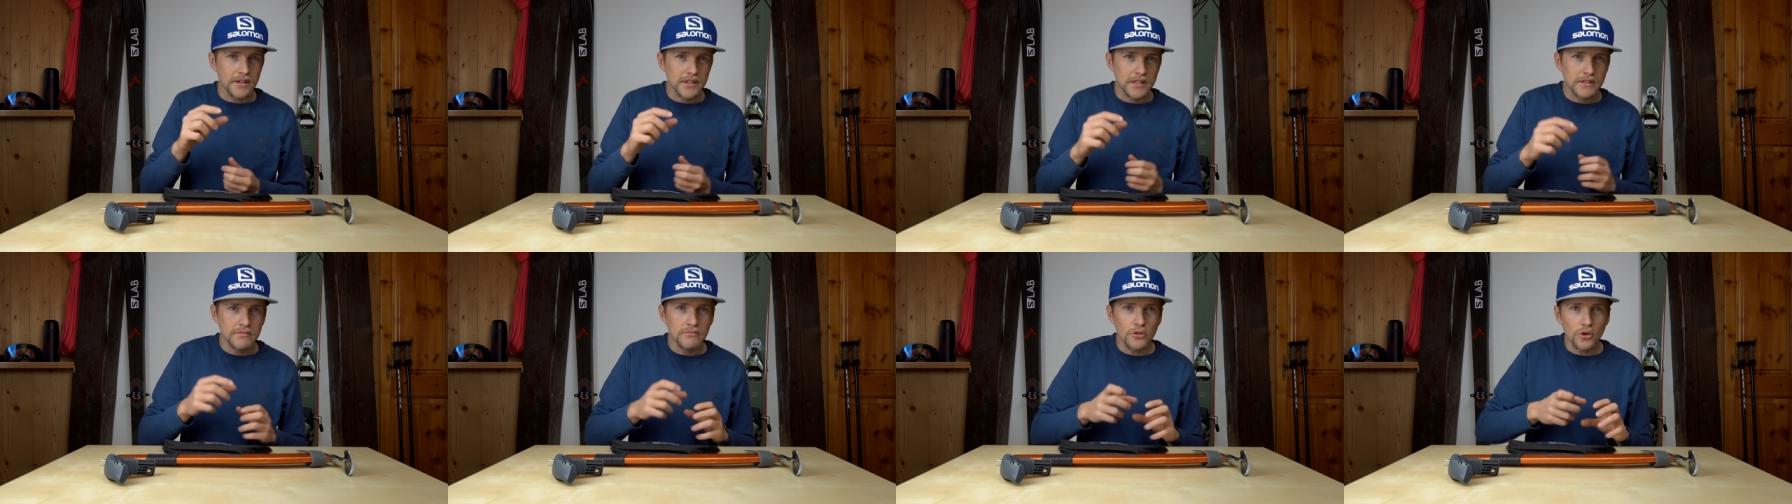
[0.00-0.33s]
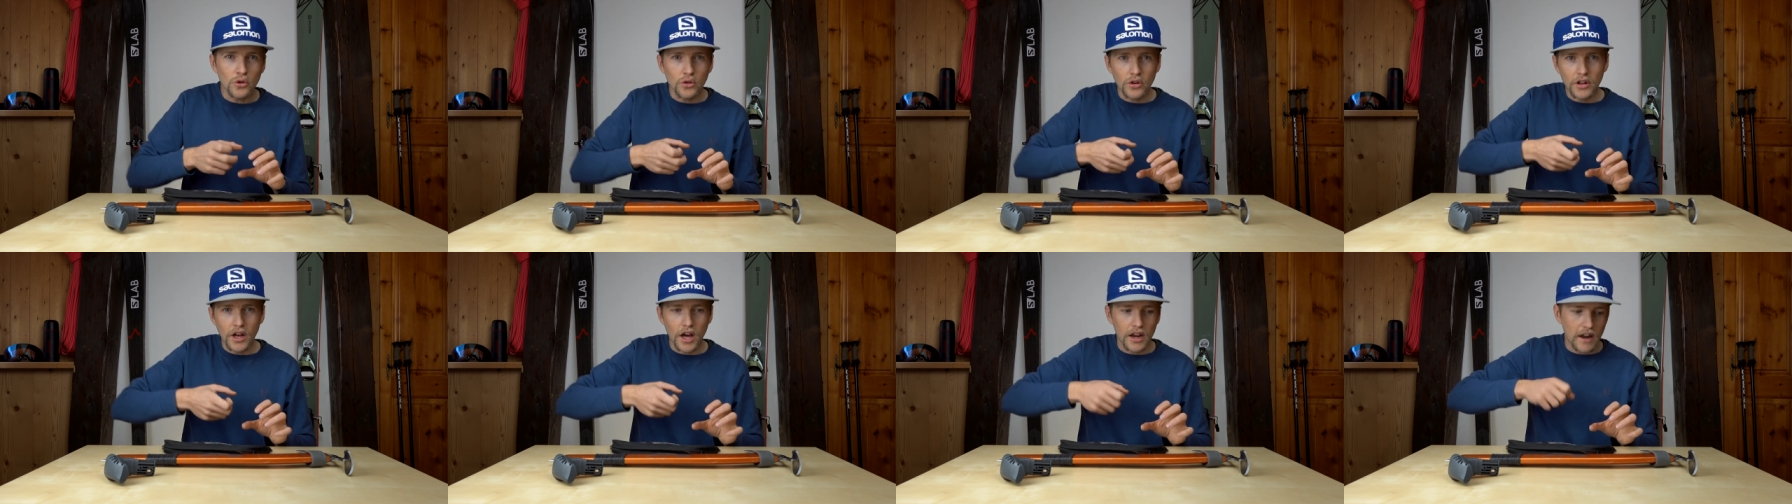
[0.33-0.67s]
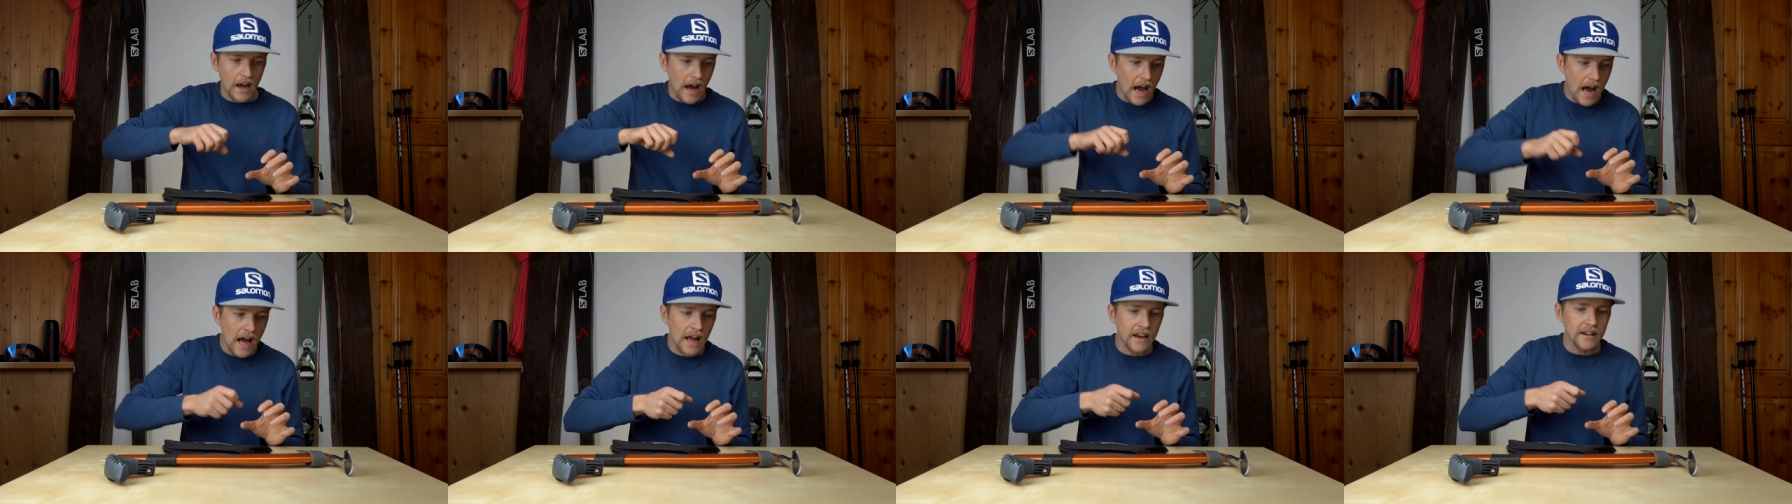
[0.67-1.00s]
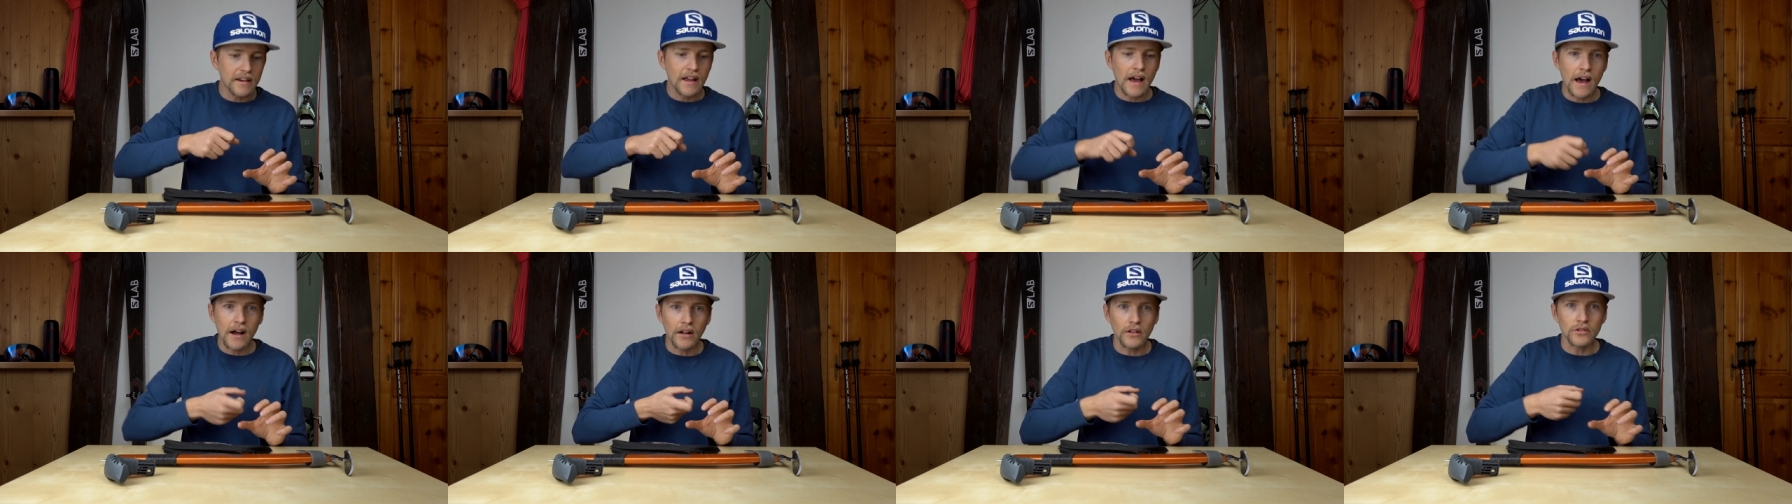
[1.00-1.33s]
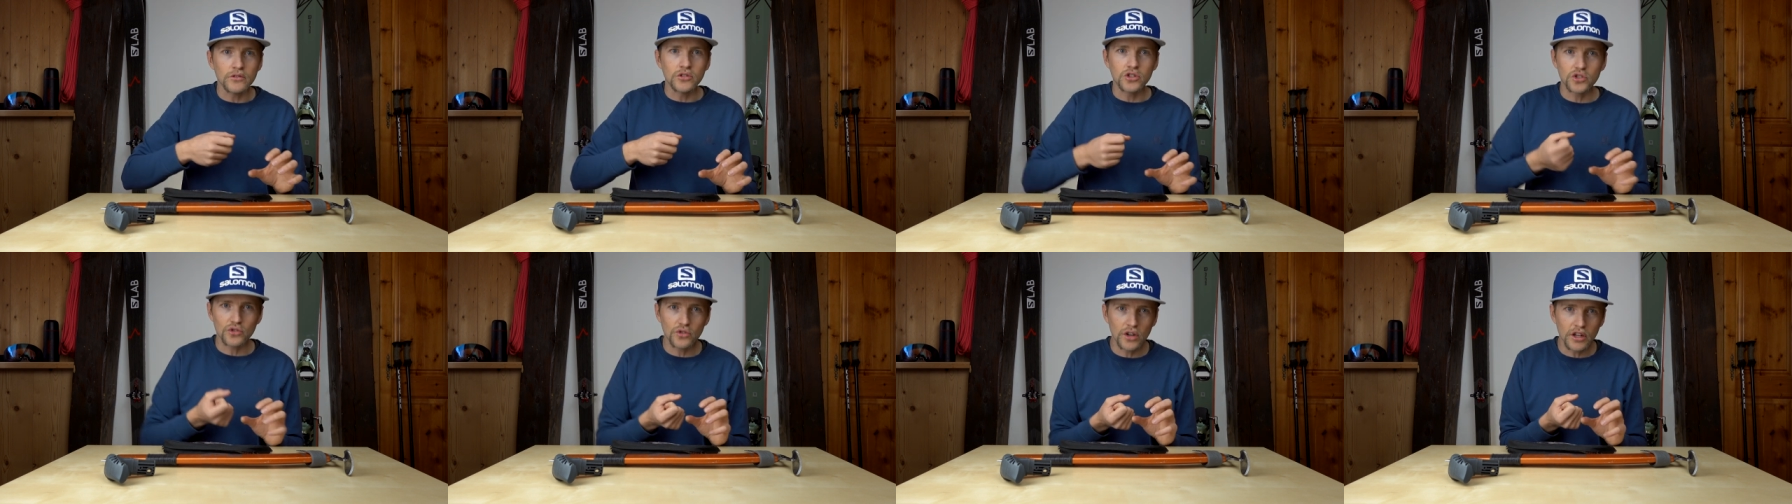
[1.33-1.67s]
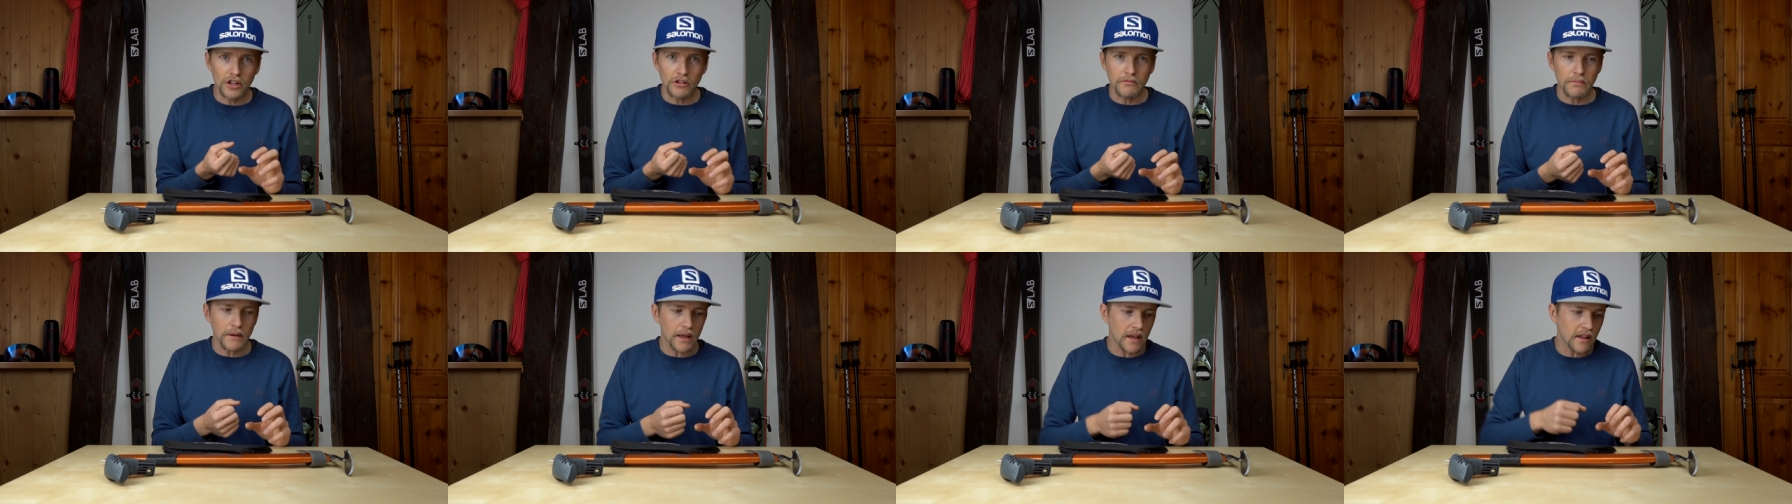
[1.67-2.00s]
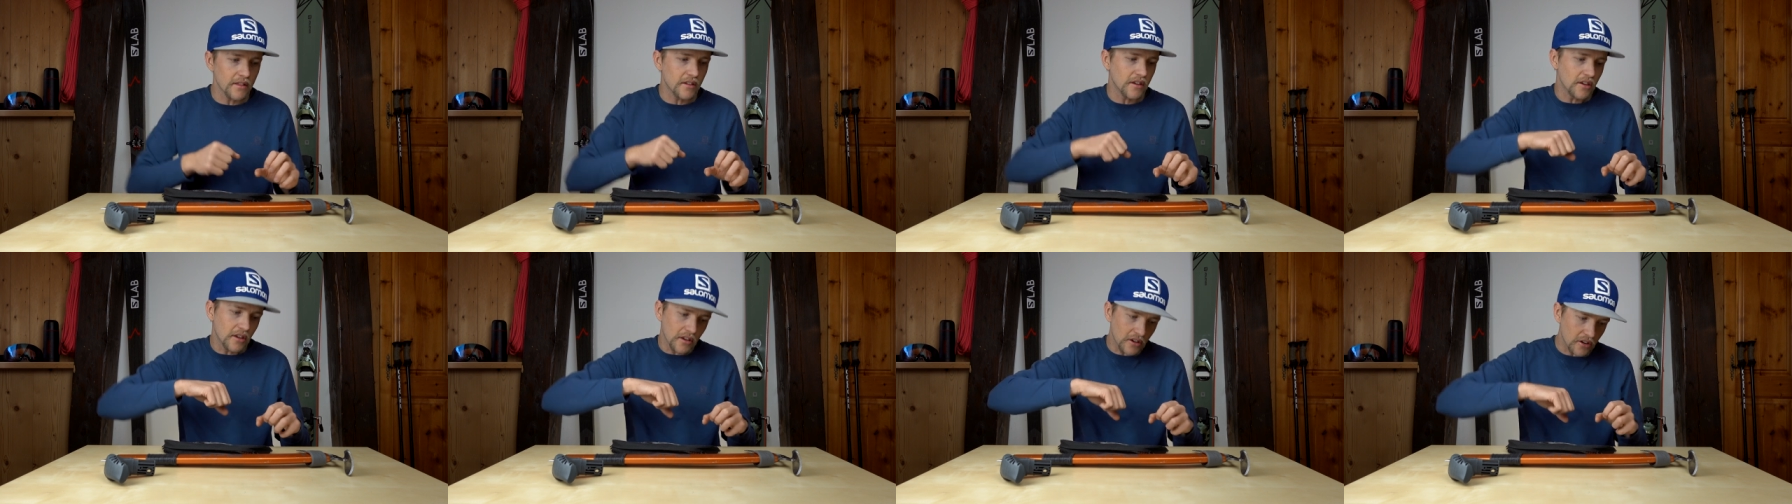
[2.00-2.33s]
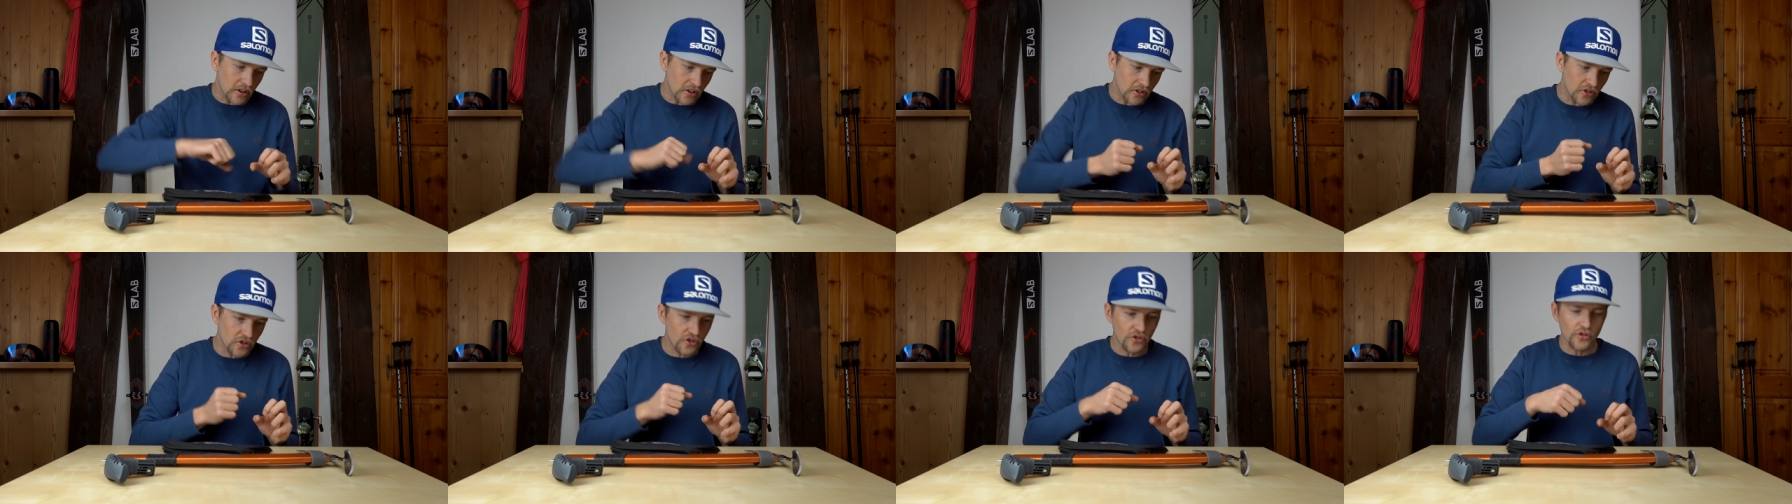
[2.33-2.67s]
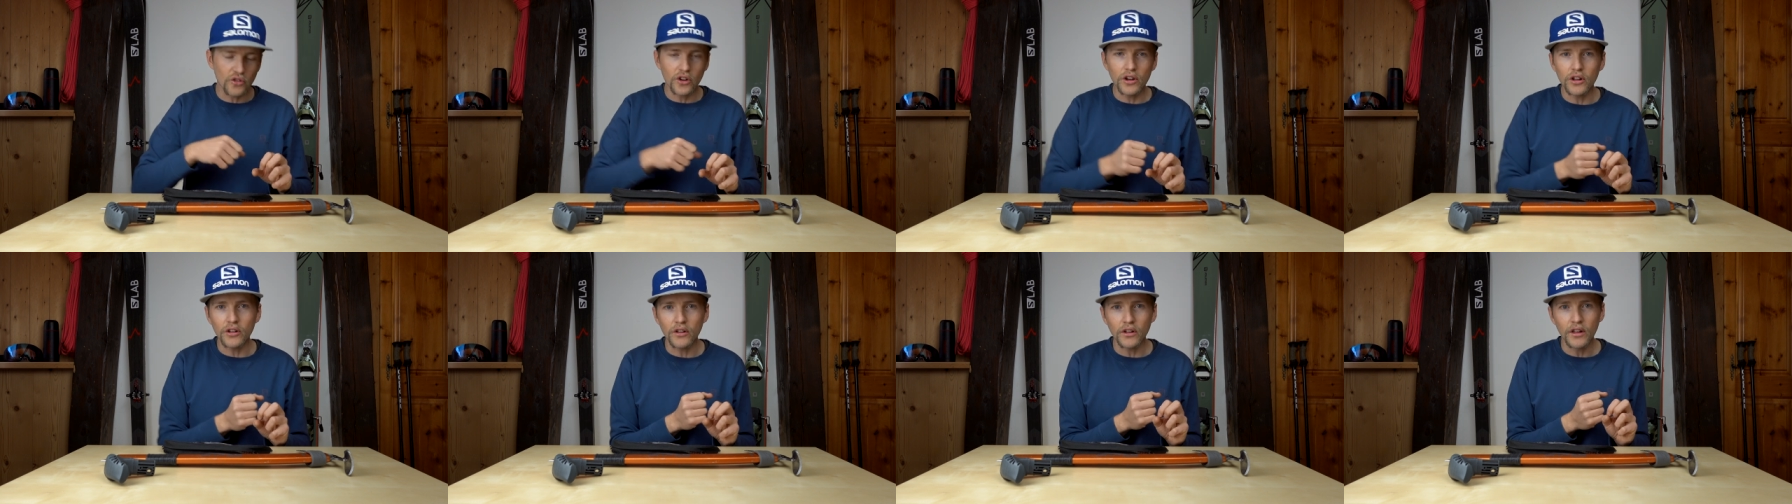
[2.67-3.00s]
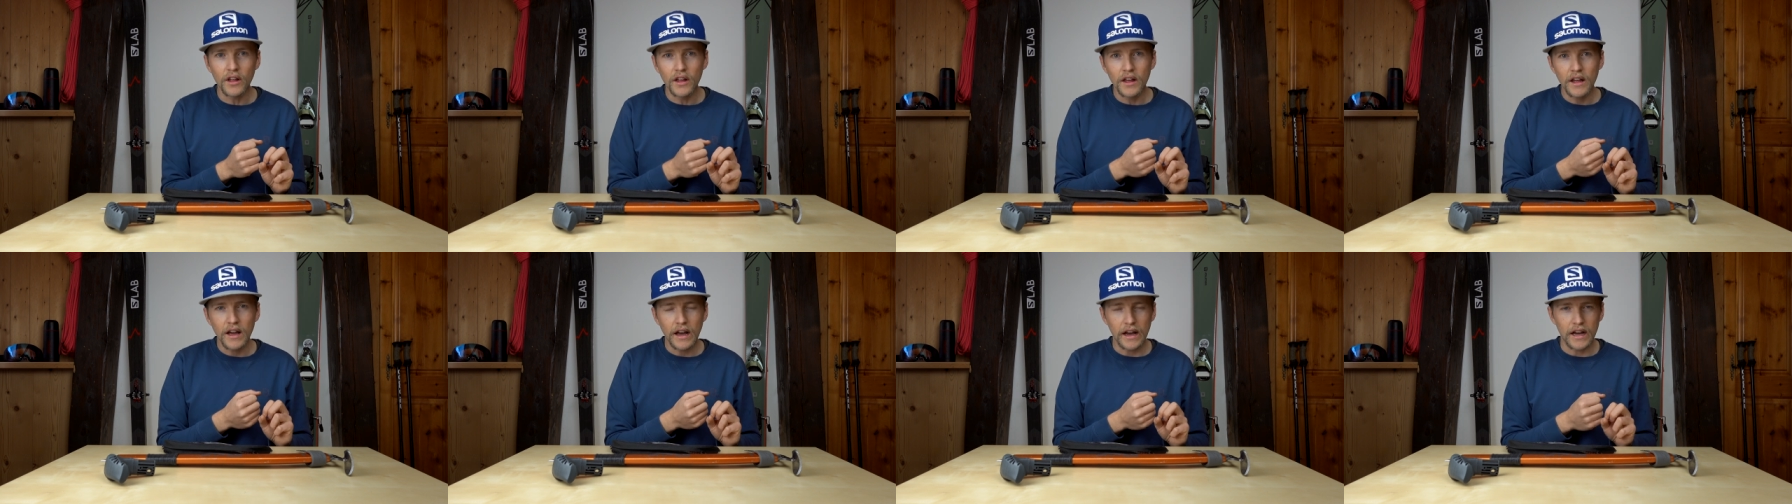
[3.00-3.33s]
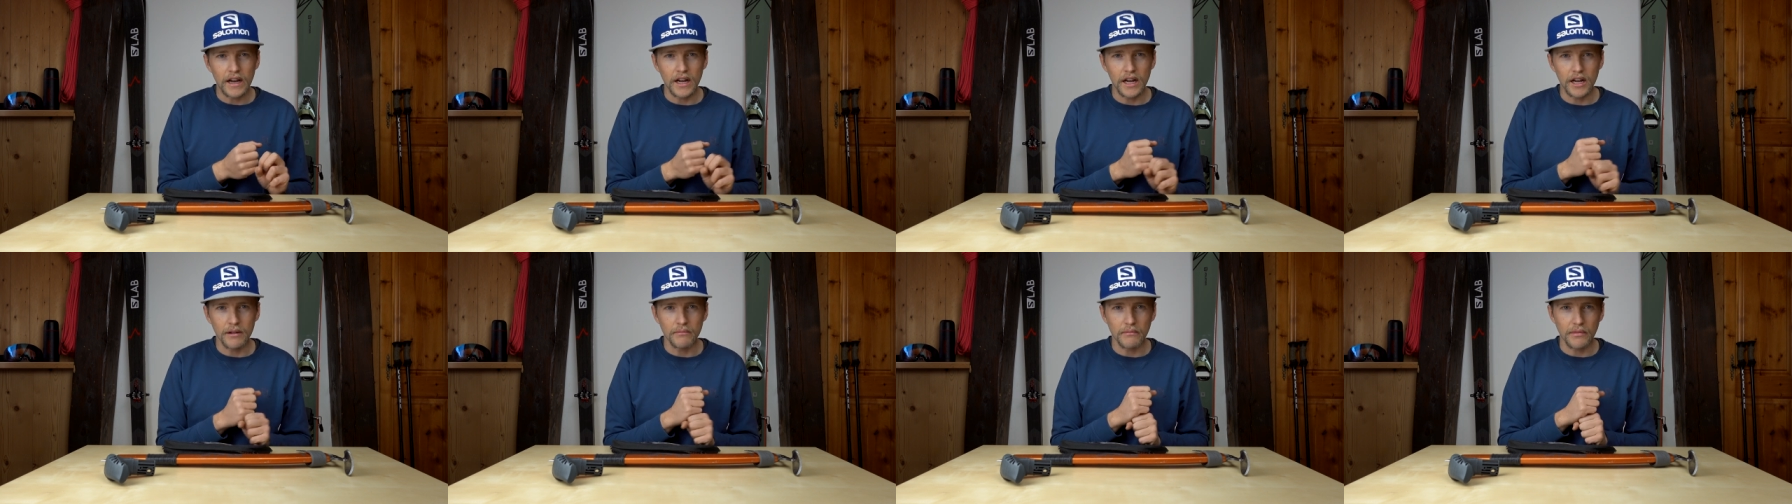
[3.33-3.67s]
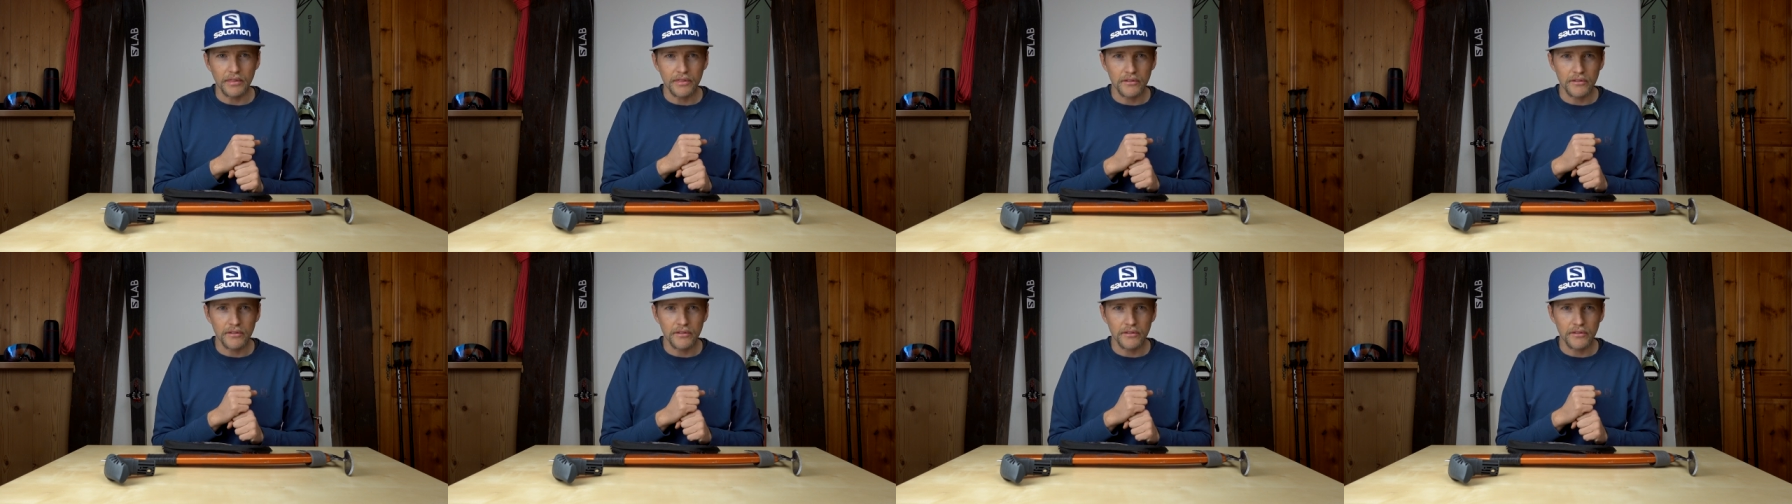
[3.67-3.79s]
small kind of handheld drill bit that you can drill um,